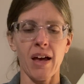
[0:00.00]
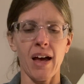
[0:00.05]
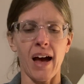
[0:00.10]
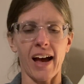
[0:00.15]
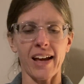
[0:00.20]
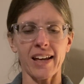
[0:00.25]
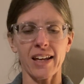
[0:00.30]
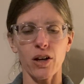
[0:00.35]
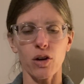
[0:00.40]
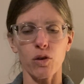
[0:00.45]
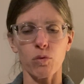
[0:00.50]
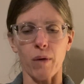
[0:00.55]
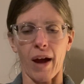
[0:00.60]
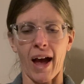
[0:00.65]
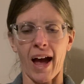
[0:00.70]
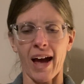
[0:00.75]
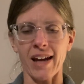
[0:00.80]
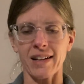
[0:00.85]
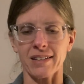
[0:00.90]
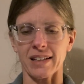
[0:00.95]
I hear
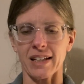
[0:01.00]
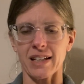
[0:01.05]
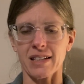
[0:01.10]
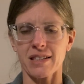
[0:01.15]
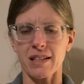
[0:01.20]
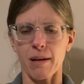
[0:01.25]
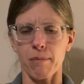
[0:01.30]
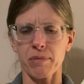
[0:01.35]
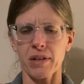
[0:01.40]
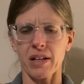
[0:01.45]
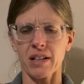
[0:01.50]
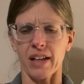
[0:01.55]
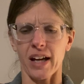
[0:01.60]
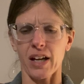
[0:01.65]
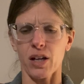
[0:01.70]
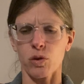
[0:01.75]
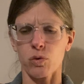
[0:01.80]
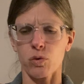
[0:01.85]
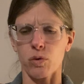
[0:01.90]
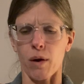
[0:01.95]
rattling, something
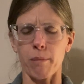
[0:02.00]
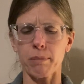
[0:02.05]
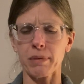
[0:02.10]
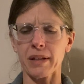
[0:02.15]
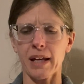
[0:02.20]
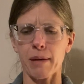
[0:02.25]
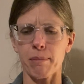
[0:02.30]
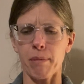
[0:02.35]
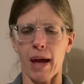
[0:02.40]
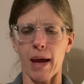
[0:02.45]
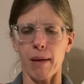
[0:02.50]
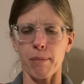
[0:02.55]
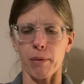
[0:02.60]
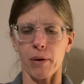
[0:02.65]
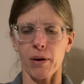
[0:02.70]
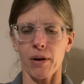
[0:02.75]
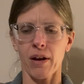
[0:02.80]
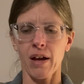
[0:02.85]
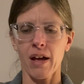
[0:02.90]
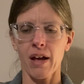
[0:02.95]
like crumpling
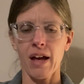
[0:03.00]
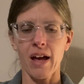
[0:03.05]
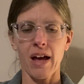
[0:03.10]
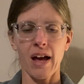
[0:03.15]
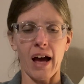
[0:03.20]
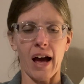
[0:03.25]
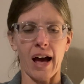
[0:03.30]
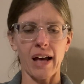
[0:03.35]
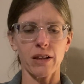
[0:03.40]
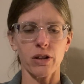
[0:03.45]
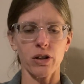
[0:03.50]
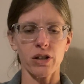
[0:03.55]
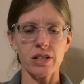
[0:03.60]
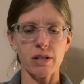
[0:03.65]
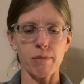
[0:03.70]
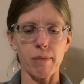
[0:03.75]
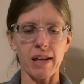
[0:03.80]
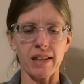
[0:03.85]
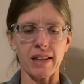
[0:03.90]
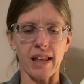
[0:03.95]
paper. I look
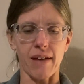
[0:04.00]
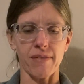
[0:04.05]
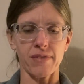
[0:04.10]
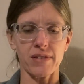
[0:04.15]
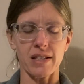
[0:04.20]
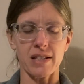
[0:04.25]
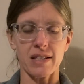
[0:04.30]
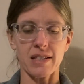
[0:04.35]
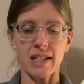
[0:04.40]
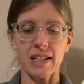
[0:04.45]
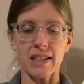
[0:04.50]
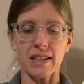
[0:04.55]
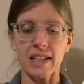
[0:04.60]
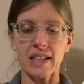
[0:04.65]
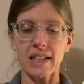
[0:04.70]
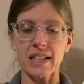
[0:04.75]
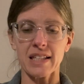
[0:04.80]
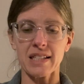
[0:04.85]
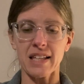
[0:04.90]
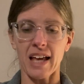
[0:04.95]
to my left and see
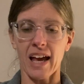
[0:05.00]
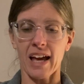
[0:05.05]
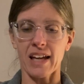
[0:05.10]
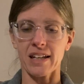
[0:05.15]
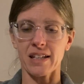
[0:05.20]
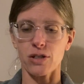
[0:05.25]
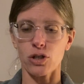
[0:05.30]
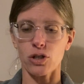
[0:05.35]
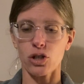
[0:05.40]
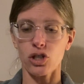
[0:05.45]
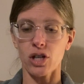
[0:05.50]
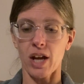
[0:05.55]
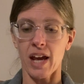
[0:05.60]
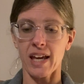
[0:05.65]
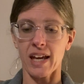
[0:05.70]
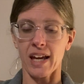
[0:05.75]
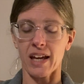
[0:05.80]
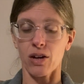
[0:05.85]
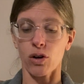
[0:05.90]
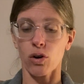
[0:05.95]
Lily's hand is
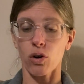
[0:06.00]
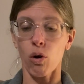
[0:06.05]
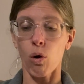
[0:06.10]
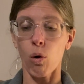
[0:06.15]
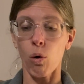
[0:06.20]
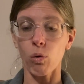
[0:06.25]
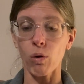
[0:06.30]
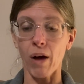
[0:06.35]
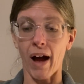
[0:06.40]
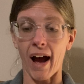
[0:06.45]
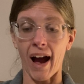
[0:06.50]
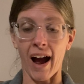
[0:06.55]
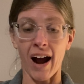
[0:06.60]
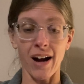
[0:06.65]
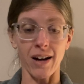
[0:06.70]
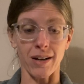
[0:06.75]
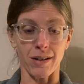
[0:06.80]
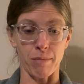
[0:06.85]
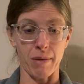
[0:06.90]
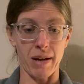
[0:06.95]
shaking. Her whole
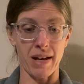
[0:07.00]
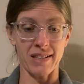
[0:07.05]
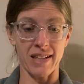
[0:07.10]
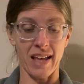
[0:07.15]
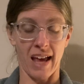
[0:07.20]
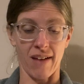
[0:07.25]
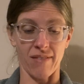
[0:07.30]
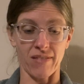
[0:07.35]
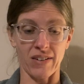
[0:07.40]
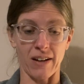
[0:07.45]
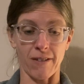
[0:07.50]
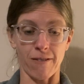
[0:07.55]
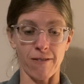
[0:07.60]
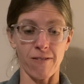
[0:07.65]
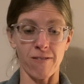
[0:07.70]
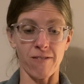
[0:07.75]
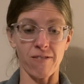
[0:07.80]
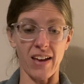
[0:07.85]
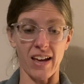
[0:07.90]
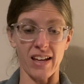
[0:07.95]
arm is having a
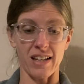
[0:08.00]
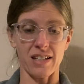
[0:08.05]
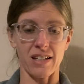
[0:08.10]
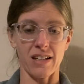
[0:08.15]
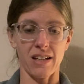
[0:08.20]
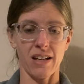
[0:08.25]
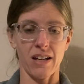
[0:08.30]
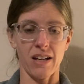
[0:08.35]
fit.